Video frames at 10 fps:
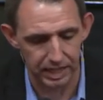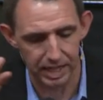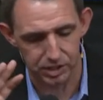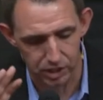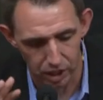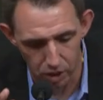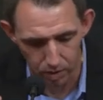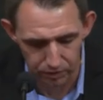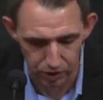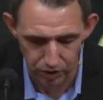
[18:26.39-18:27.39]
He lets
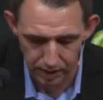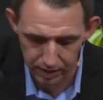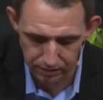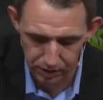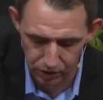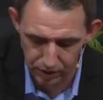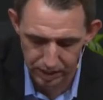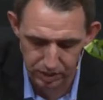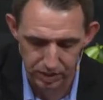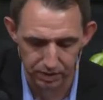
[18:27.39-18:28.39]
go of the, of the
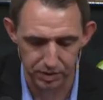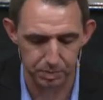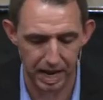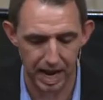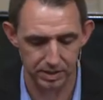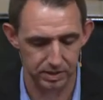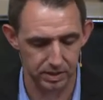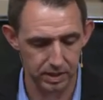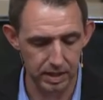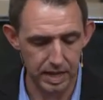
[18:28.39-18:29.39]
traditions of his past